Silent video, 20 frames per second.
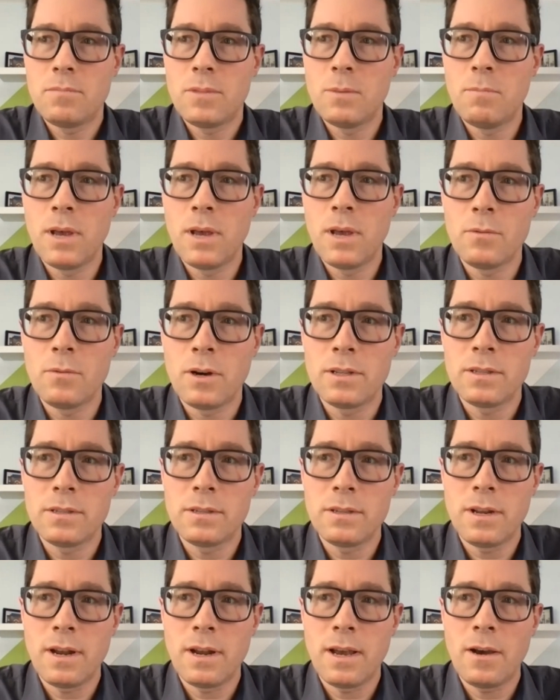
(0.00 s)
the big ones
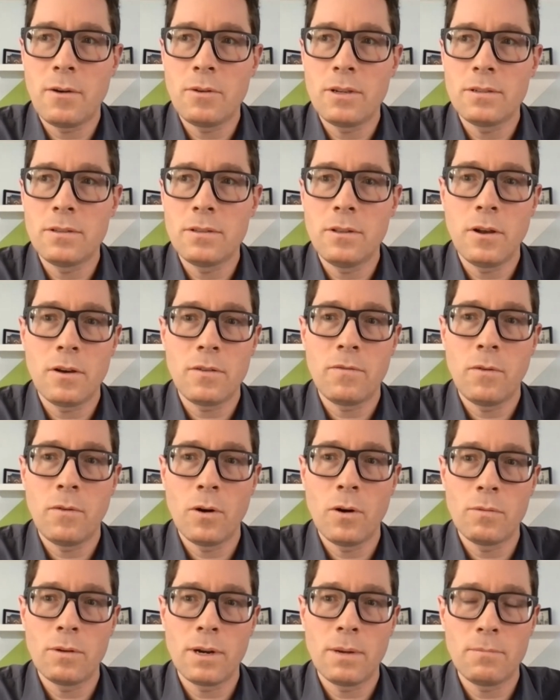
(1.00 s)
that I always look
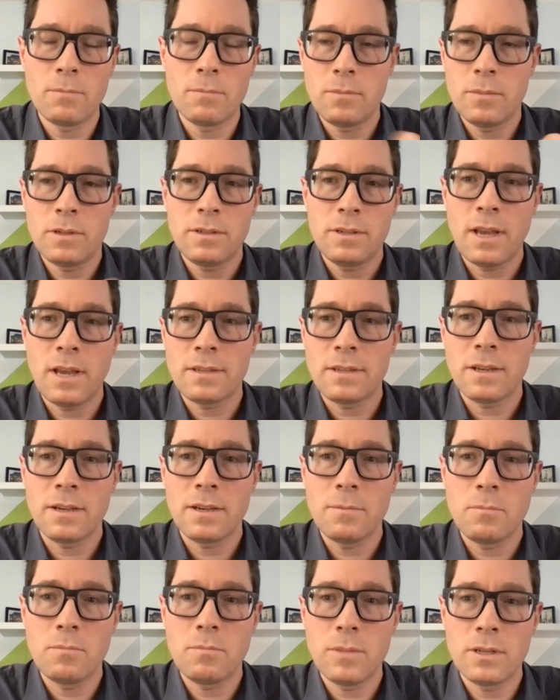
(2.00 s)
for when I'm assessing a,